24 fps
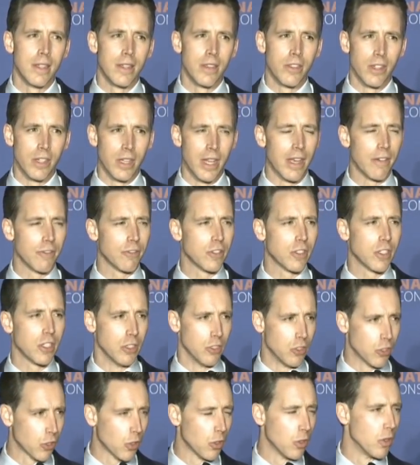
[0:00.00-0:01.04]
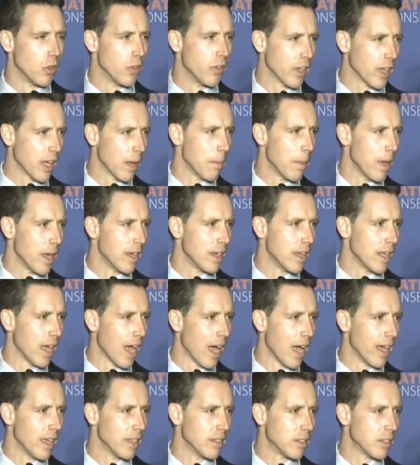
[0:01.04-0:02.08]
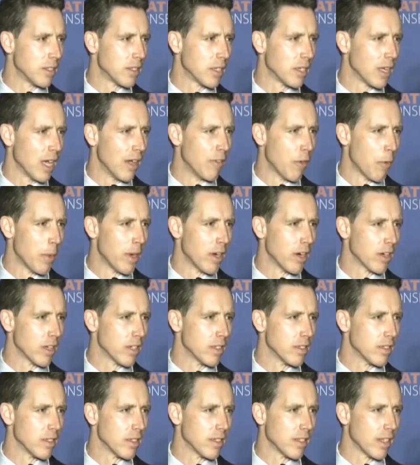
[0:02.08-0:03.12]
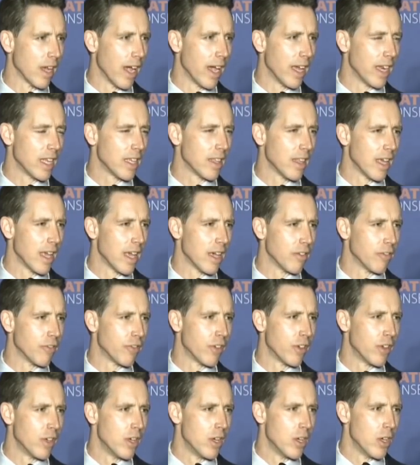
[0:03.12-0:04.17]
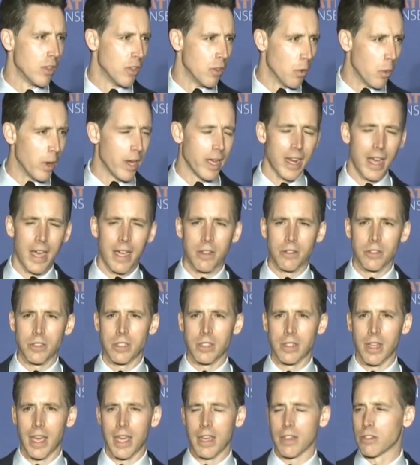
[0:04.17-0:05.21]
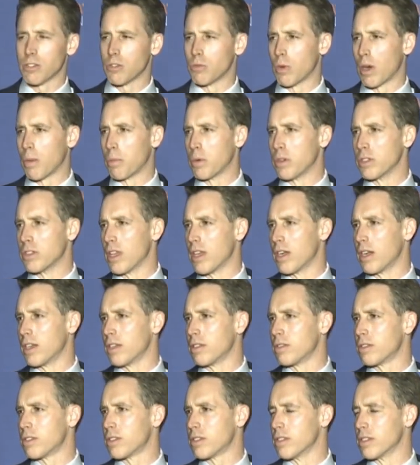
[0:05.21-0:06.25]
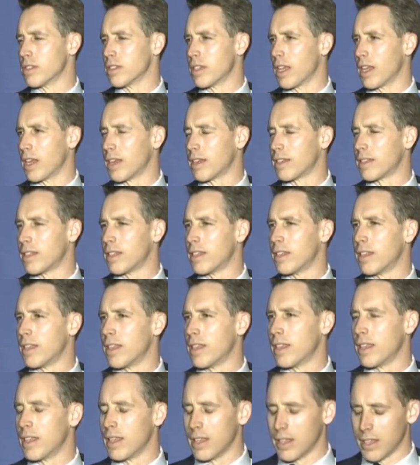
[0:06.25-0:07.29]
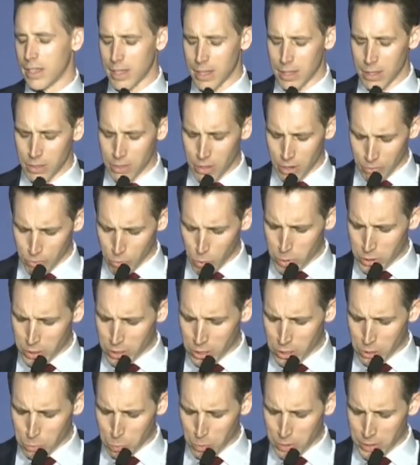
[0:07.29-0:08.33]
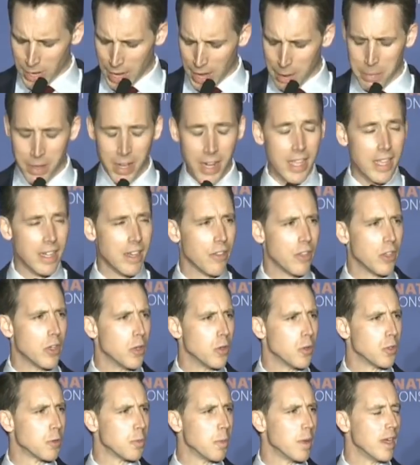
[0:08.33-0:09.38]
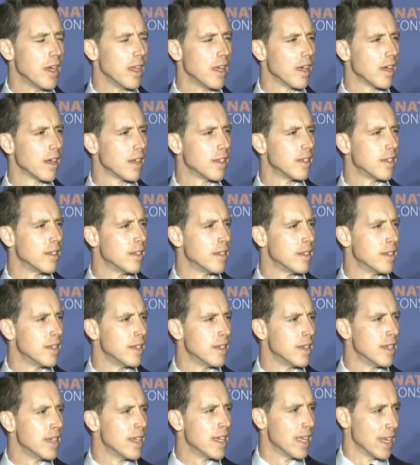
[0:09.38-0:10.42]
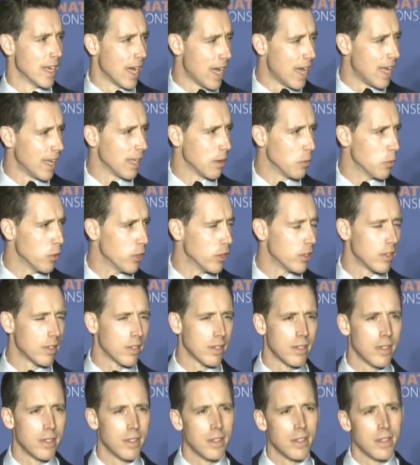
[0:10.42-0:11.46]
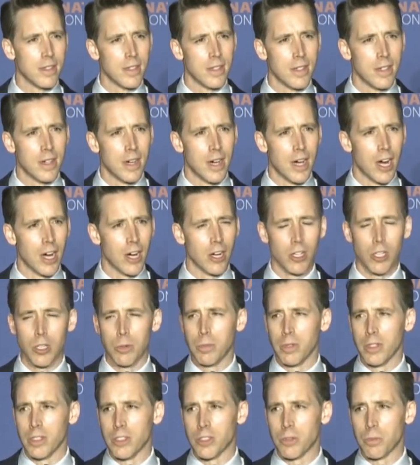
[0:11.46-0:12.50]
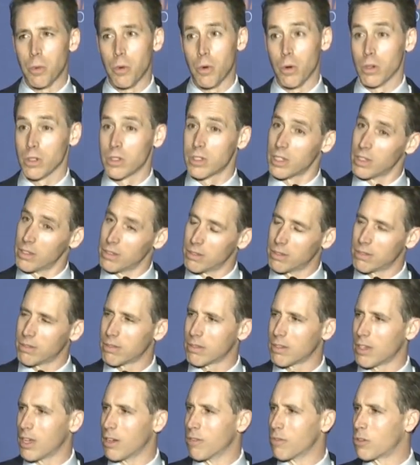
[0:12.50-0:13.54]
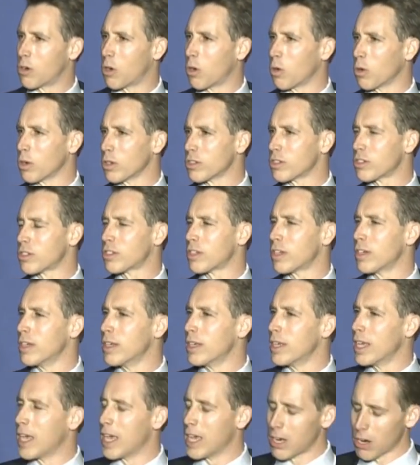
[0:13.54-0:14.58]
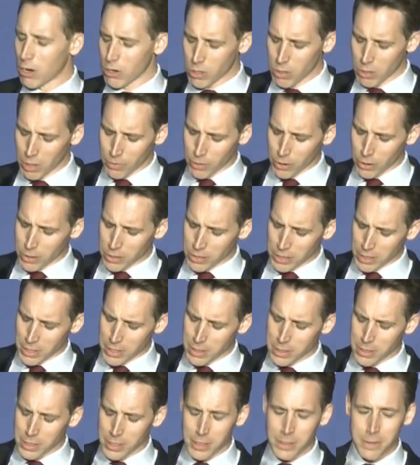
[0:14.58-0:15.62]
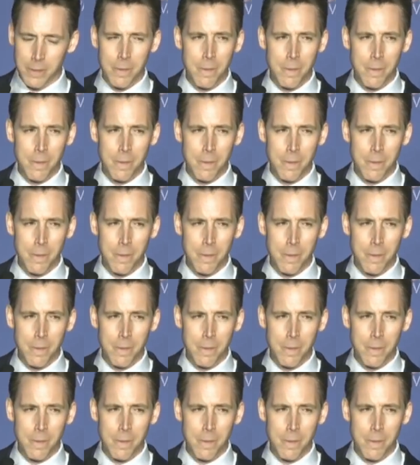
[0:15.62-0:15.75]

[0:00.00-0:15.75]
the left control the commanding heights of American society. They have the White House, the House of Representatives, the Senate. Their voices predominate in the news media, in Hollywood, arguably sports, and of course in our universities.